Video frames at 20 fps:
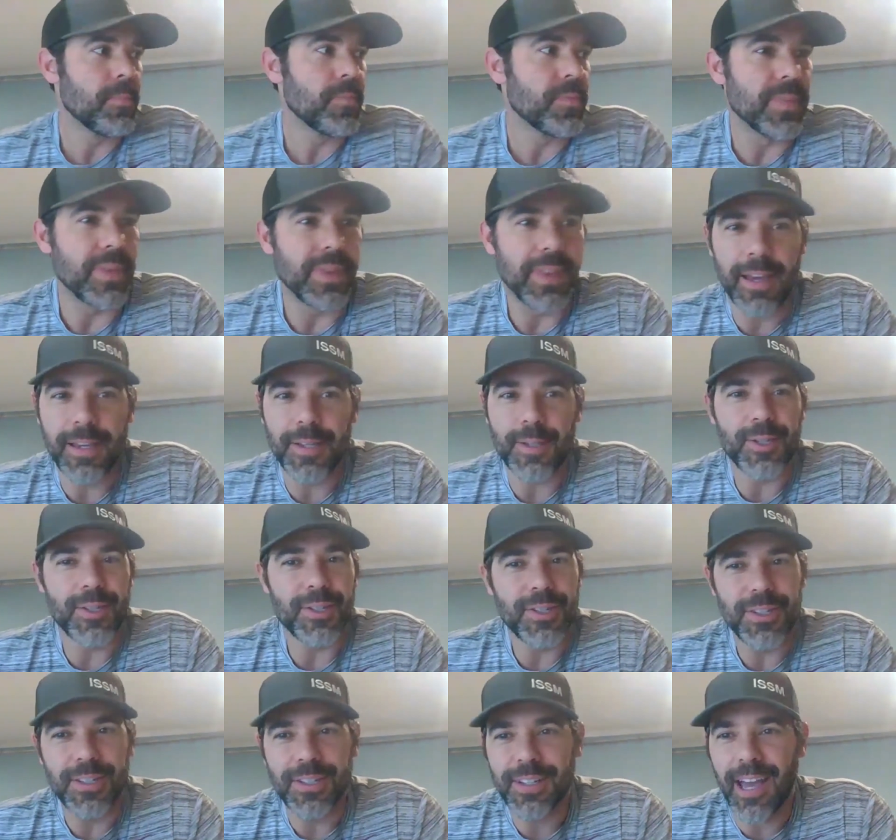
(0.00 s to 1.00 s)

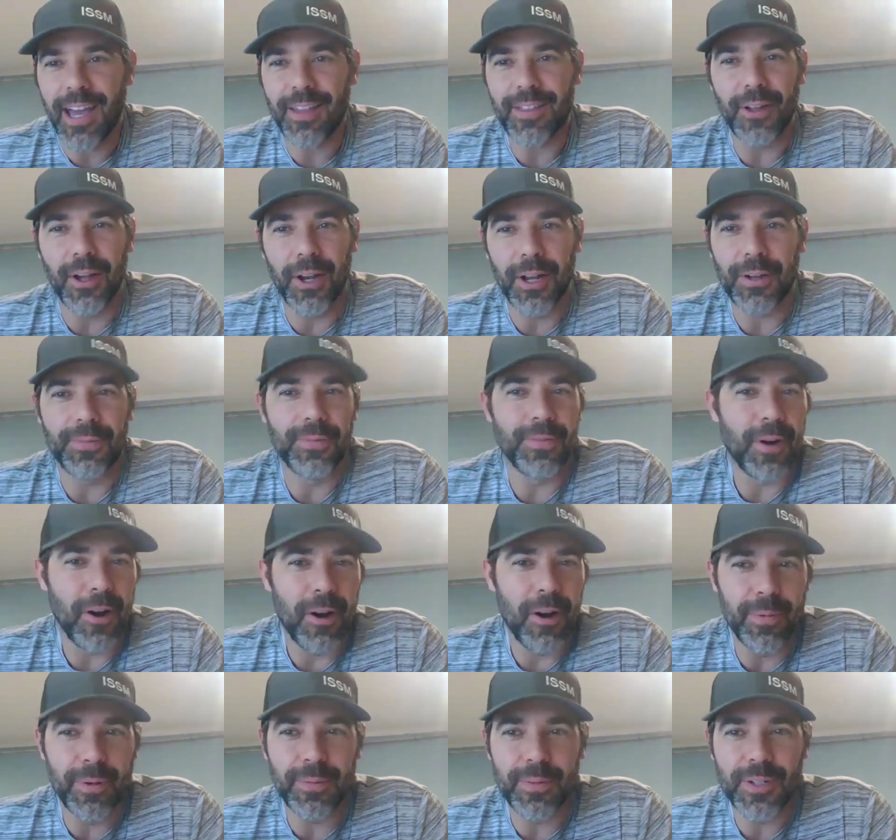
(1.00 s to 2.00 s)
nice athletic
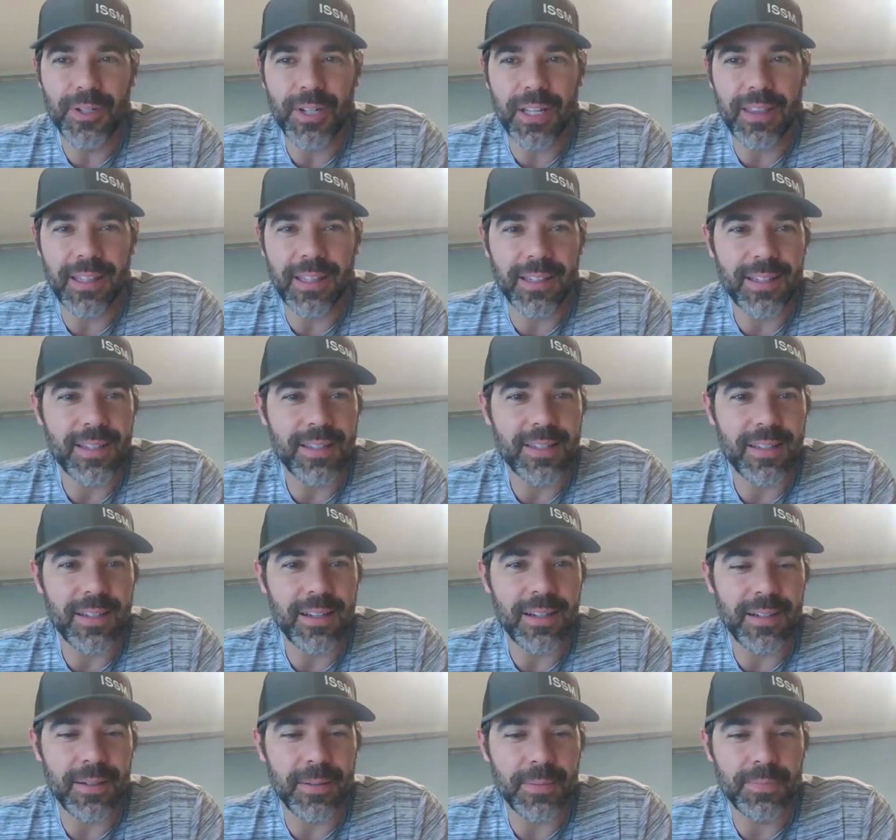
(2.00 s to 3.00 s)
environment, which I think is
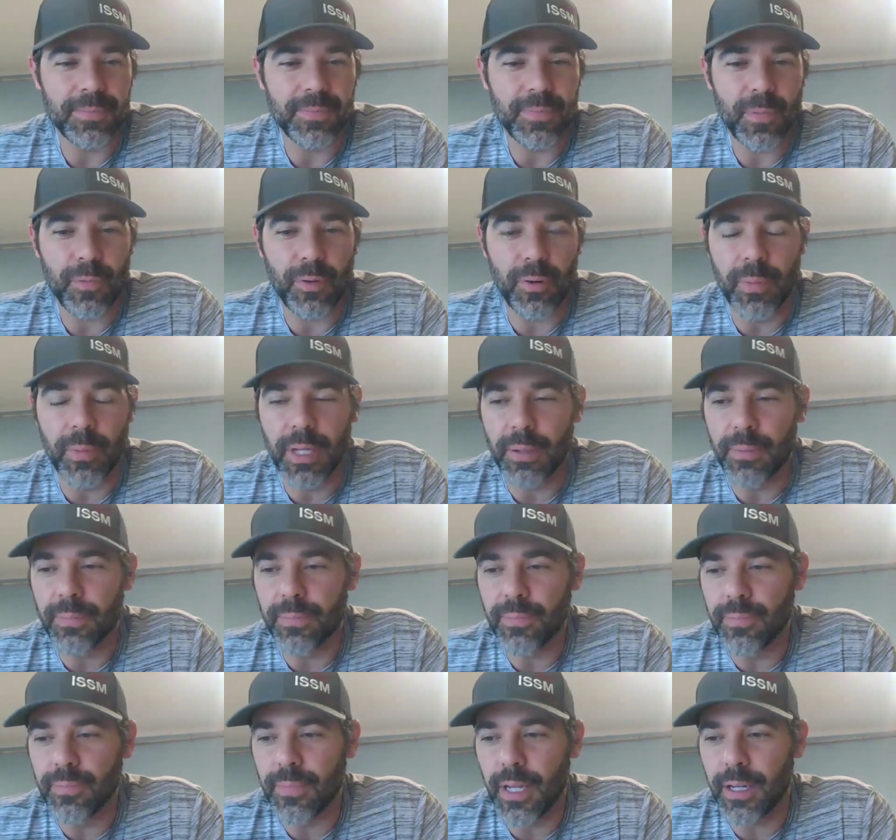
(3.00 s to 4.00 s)
um, for me
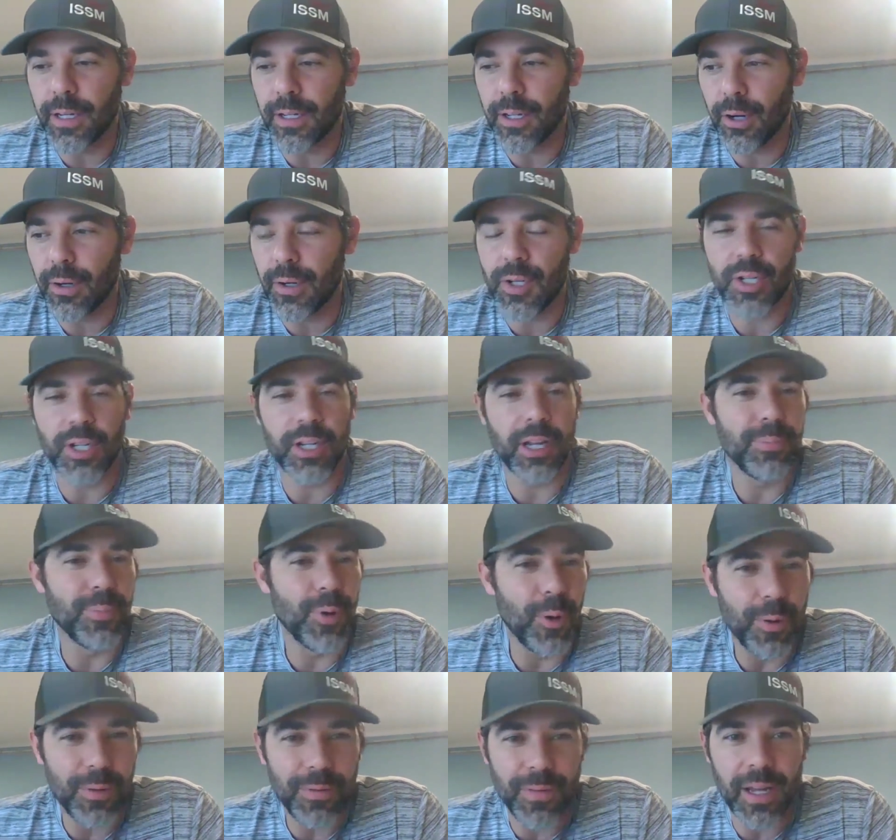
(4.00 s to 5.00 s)
encouraging and
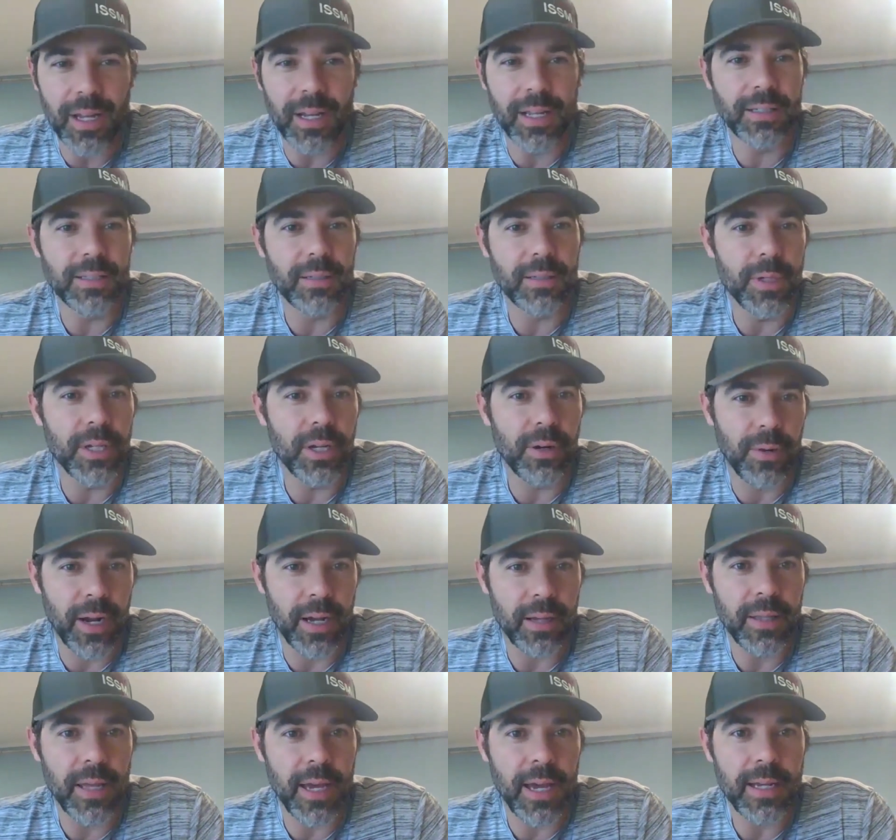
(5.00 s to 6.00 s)
motivating to be
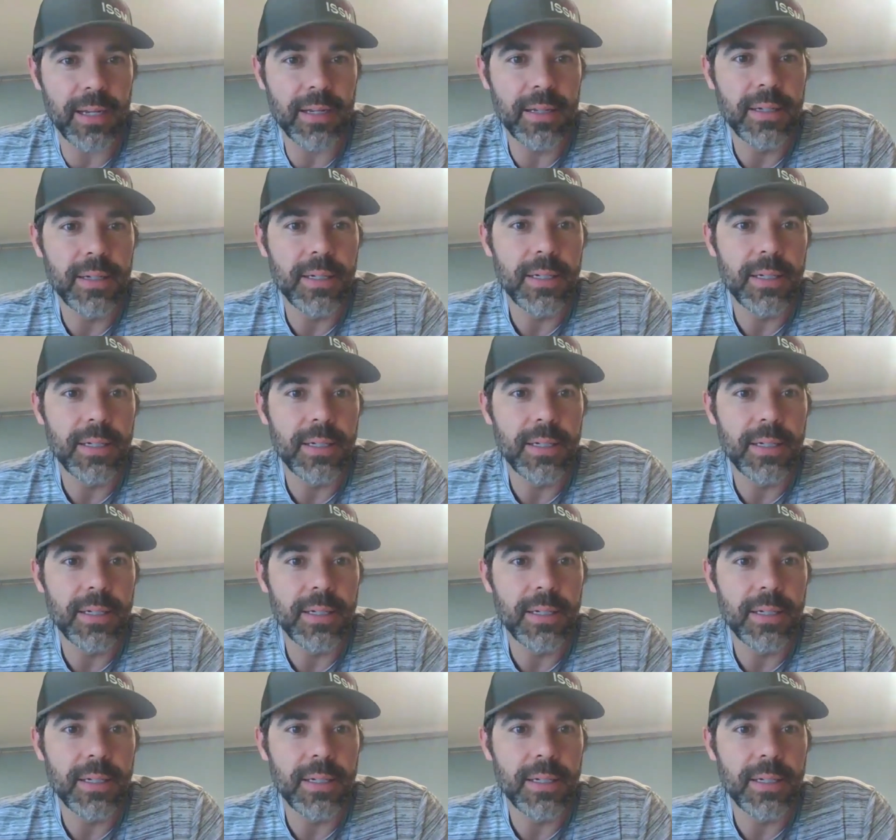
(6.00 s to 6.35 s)
around that.